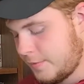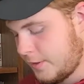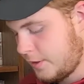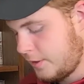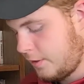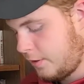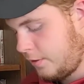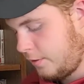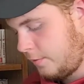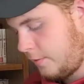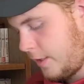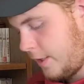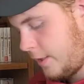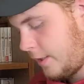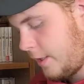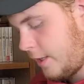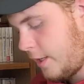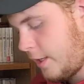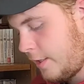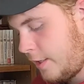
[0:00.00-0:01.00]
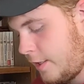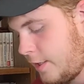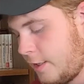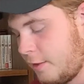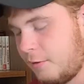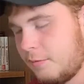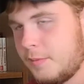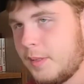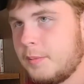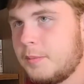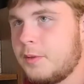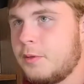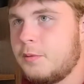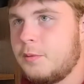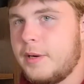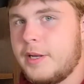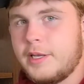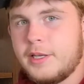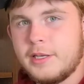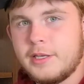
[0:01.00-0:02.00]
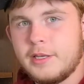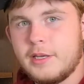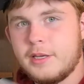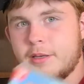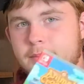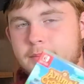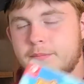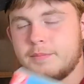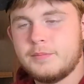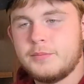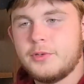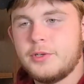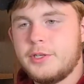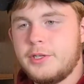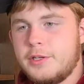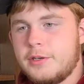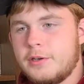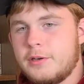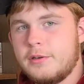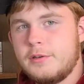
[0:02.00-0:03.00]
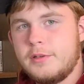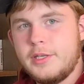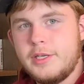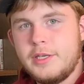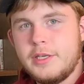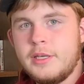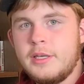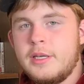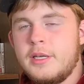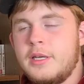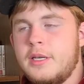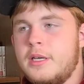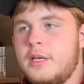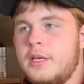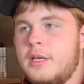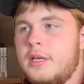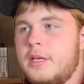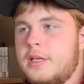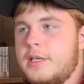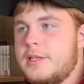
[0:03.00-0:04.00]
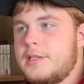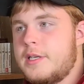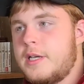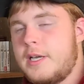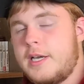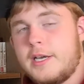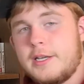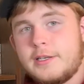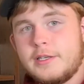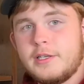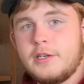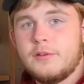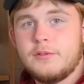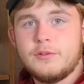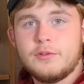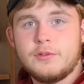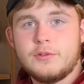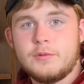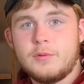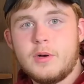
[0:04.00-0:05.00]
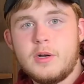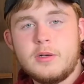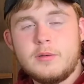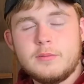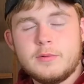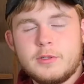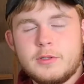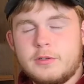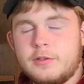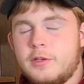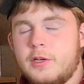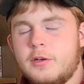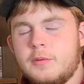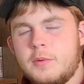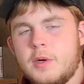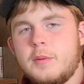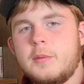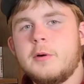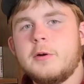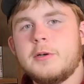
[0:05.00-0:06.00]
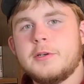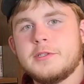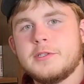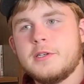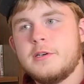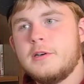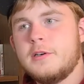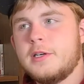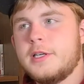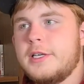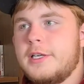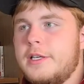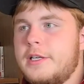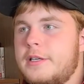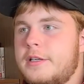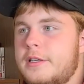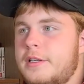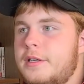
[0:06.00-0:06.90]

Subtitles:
So I got it. I remember waking up pretty early because I had to go to a Target.